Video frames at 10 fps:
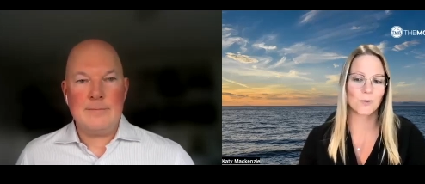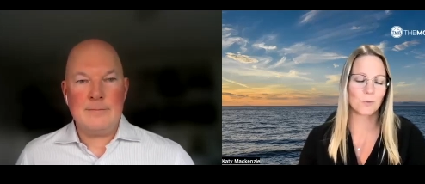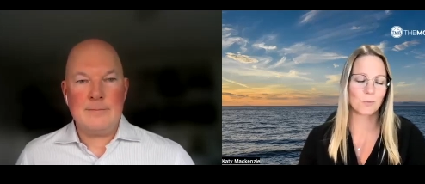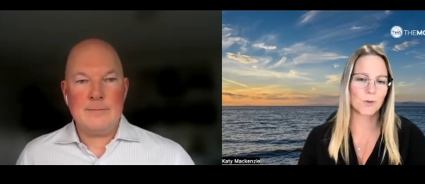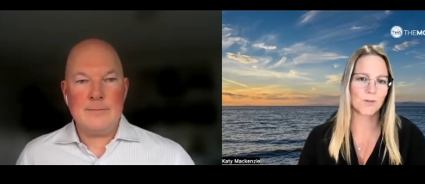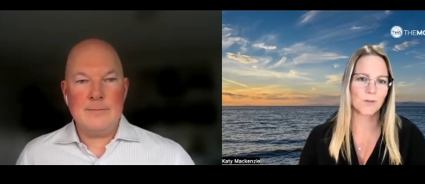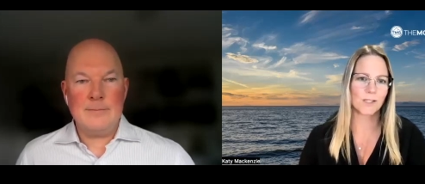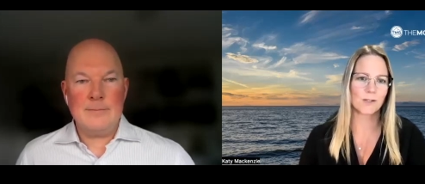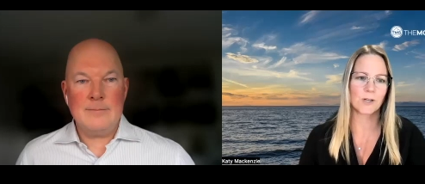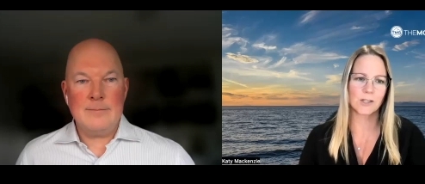Speaker 1: do a personal
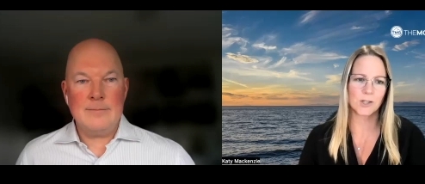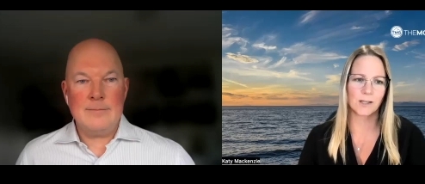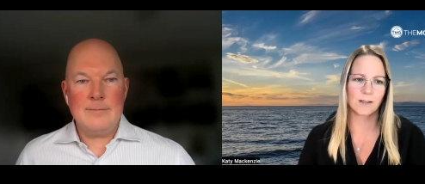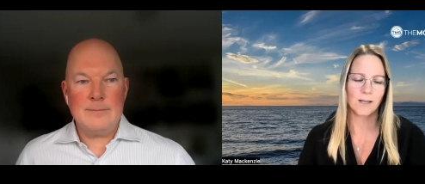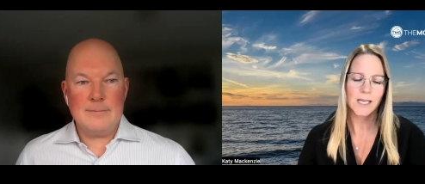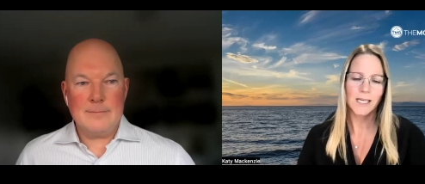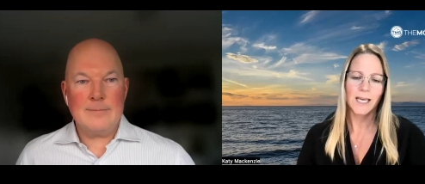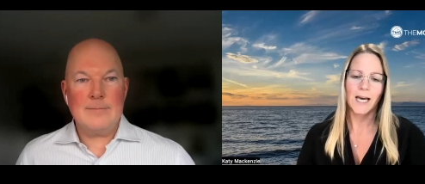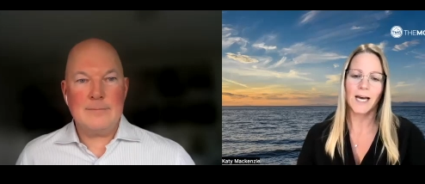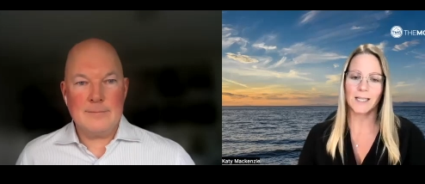introduction.
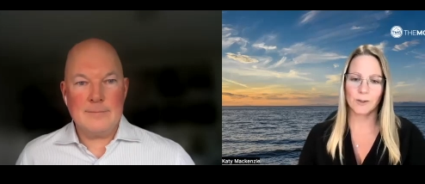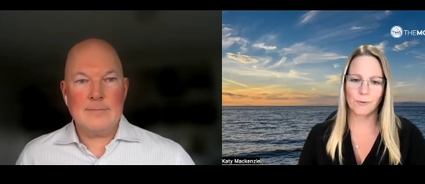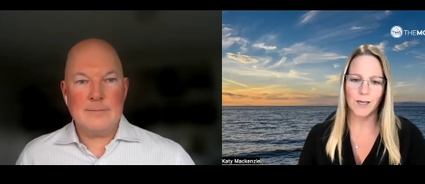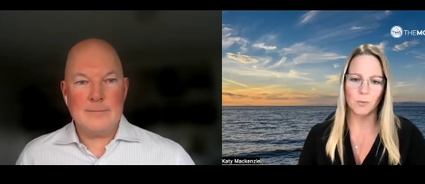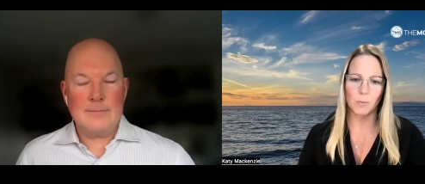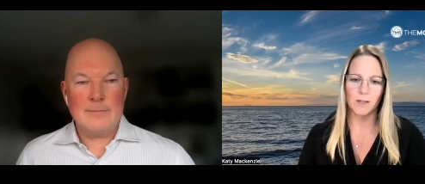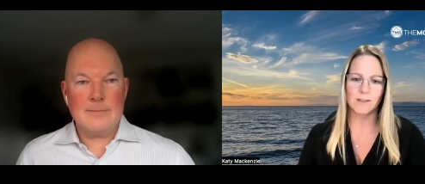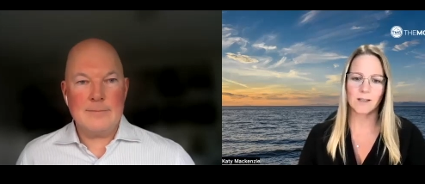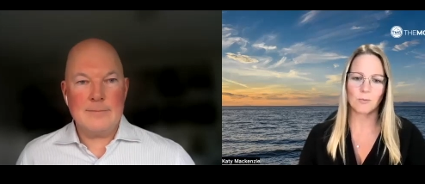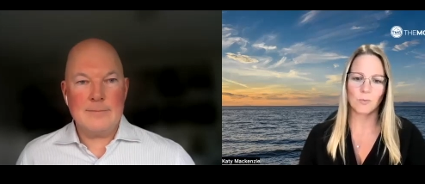Highly recommend
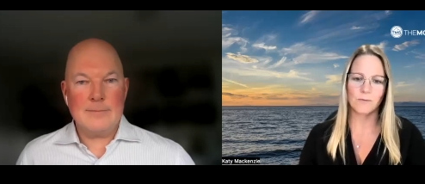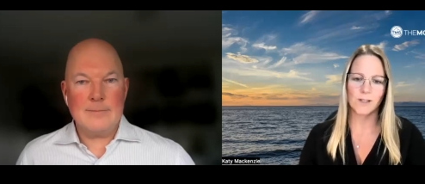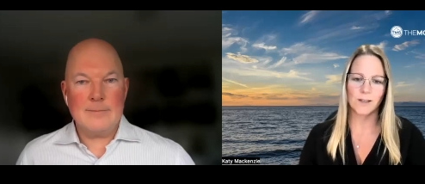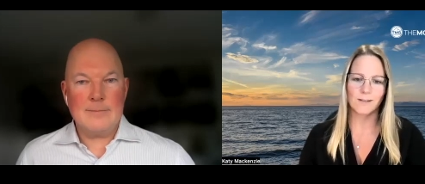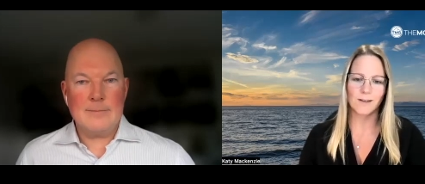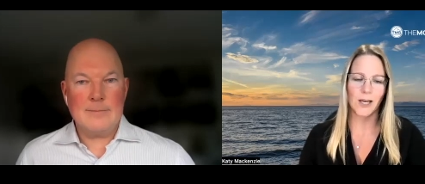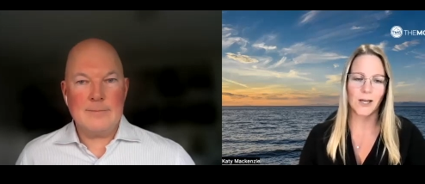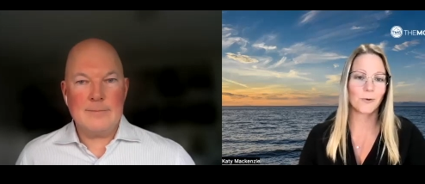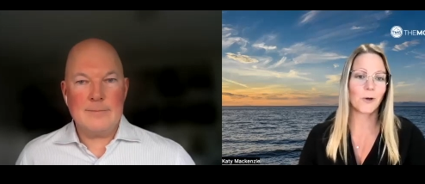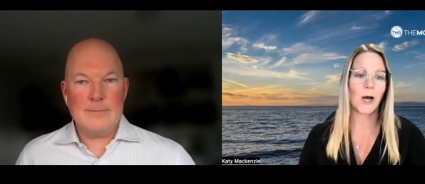him. We've done,
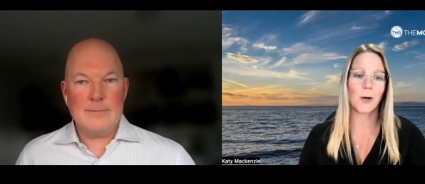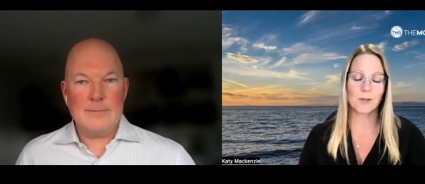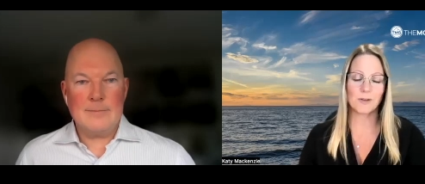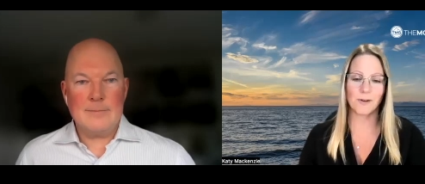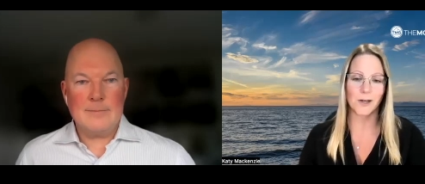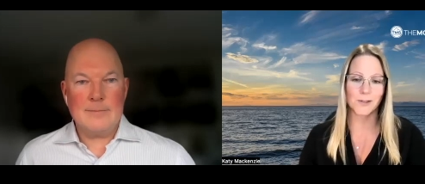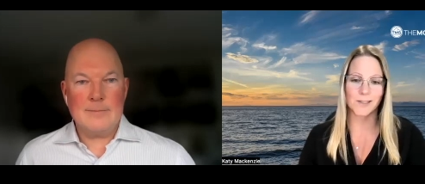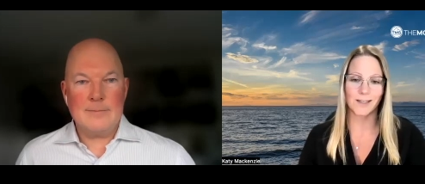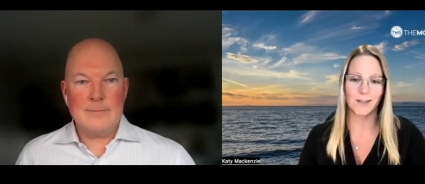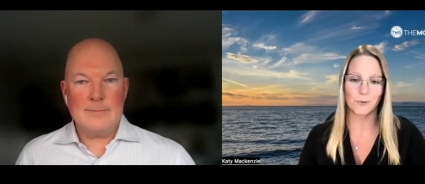I don't know how many files
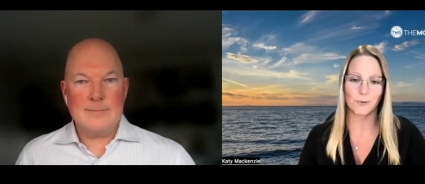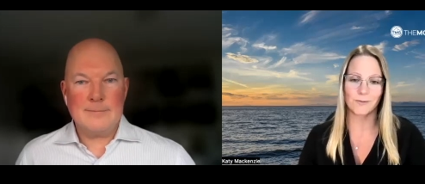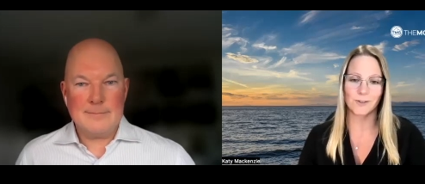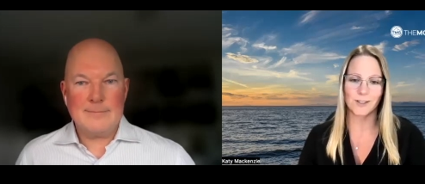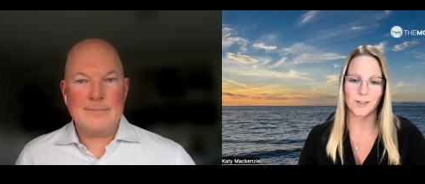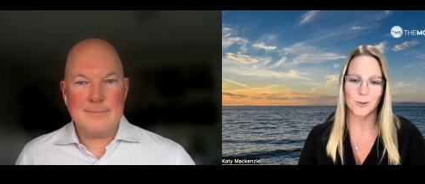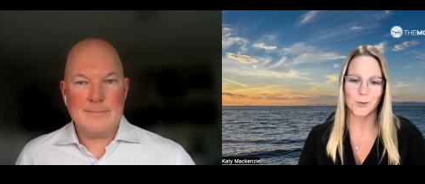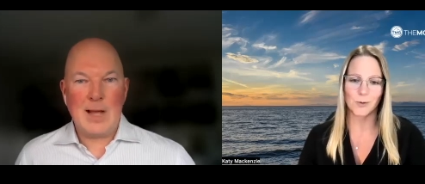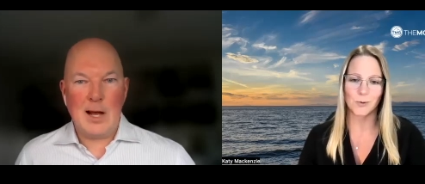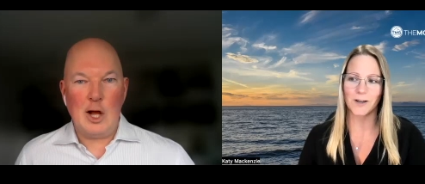together over the
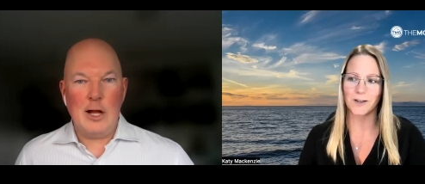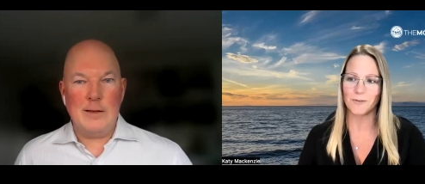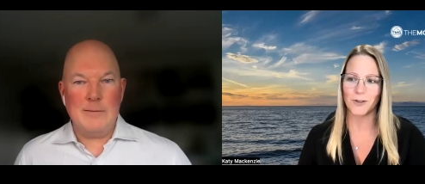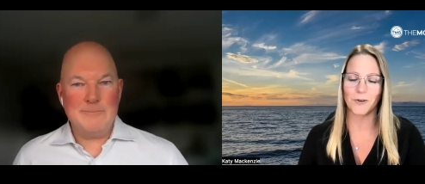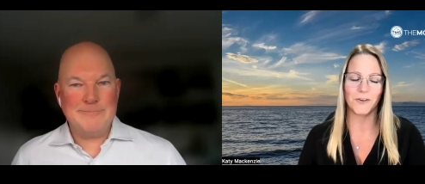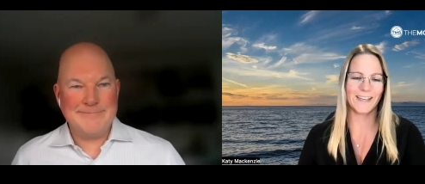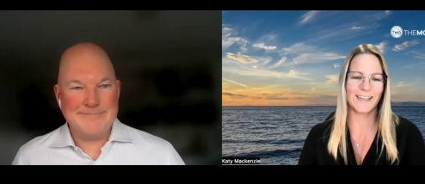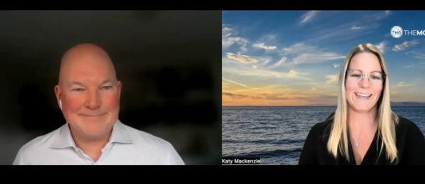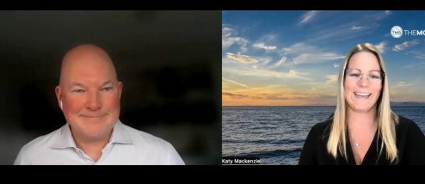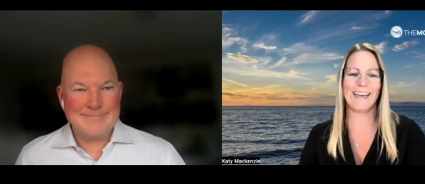years, but
Speaker 2: quite a few.
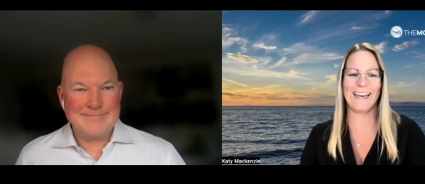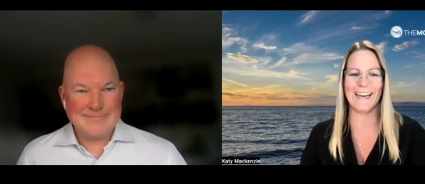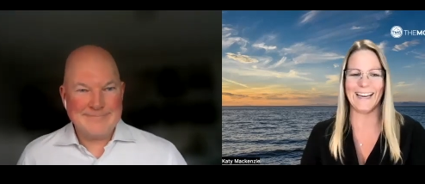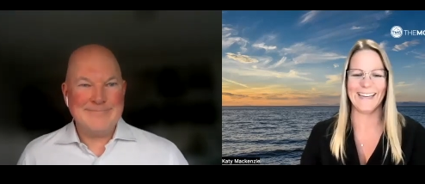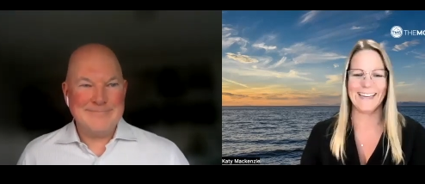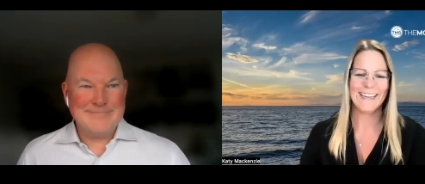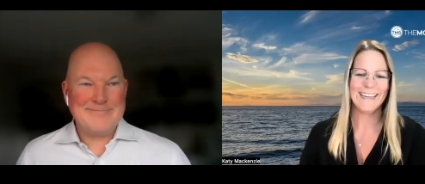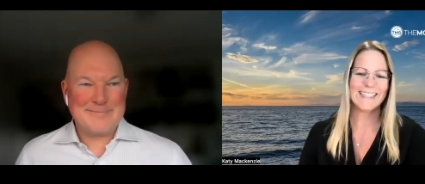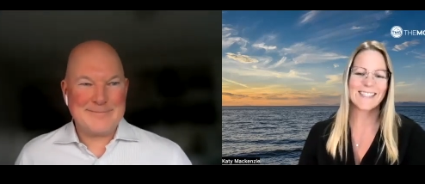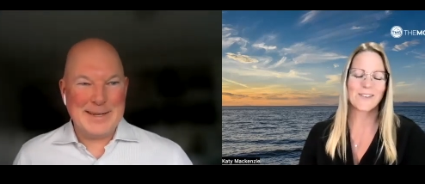
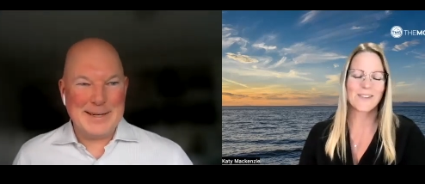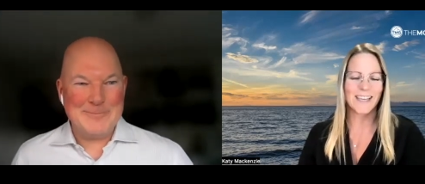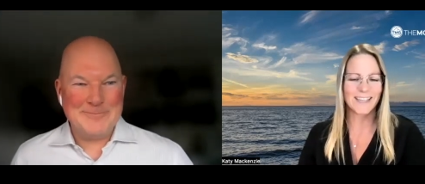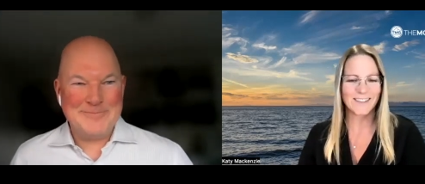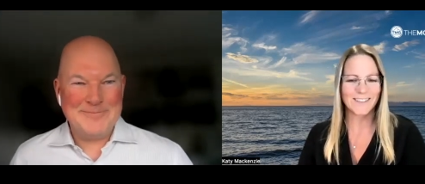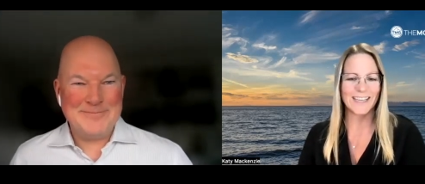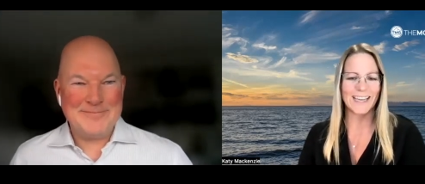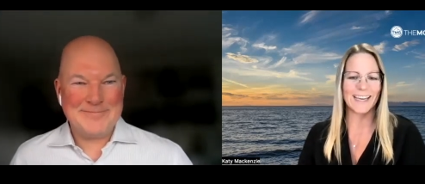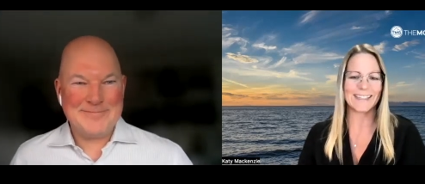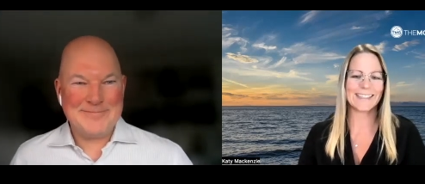So yeah. Thank you
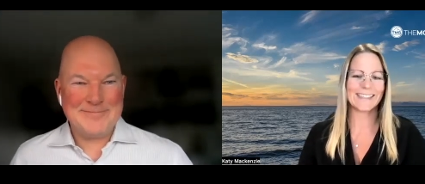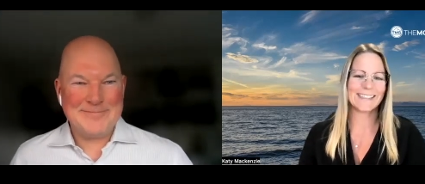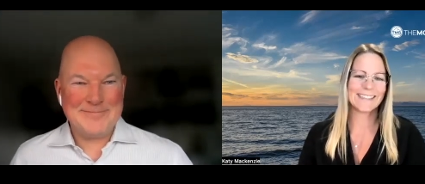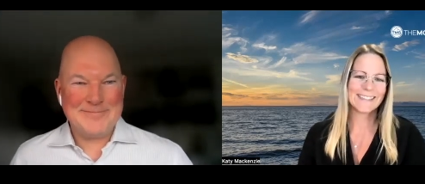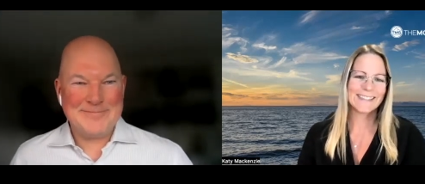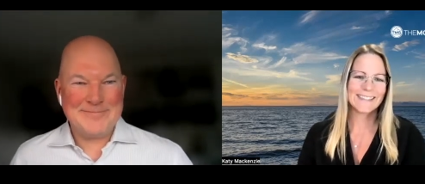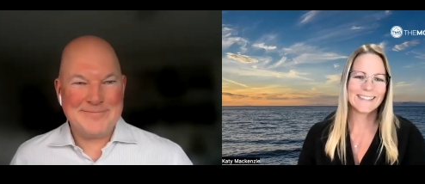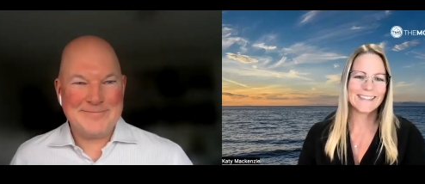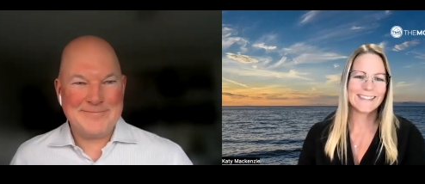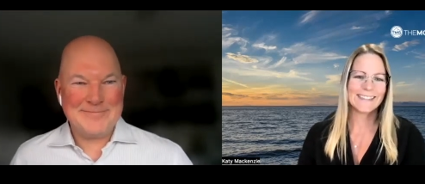again.
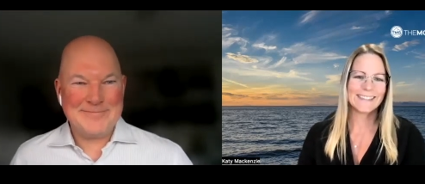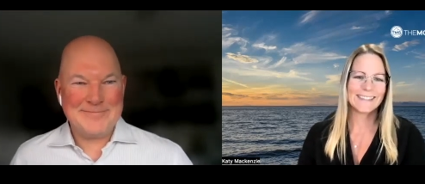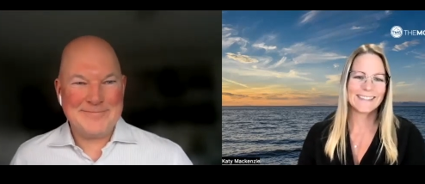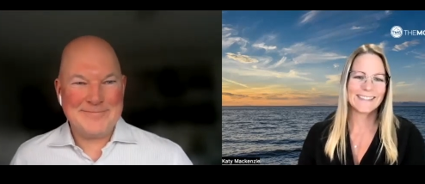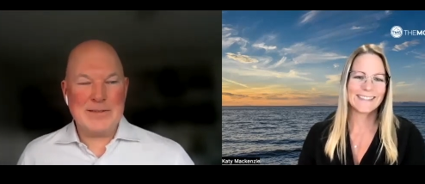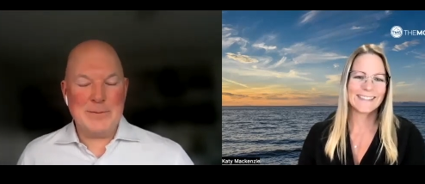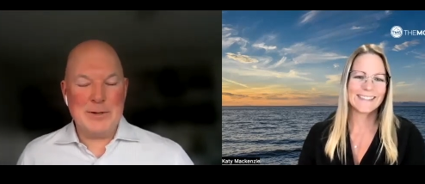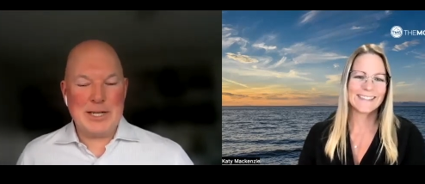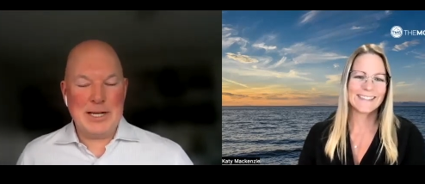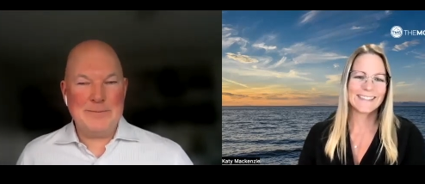Sounds great. Thanks
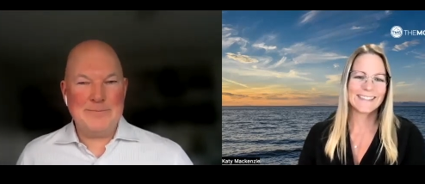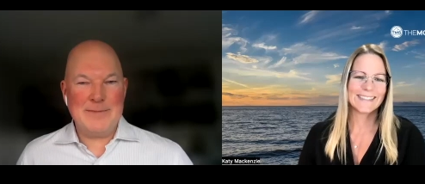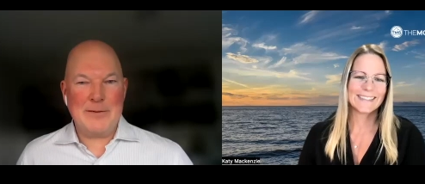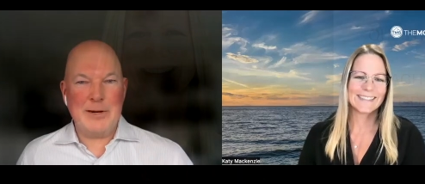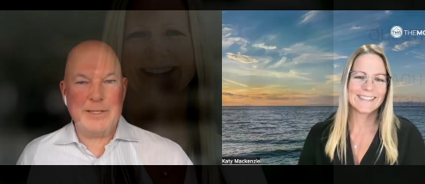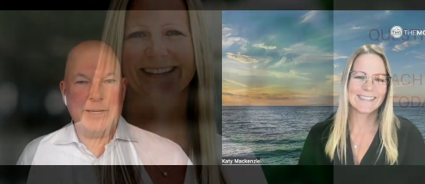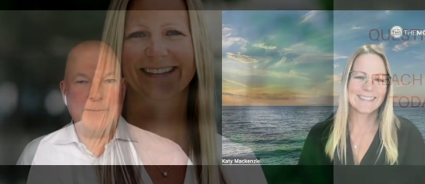very much, Katie. Have a great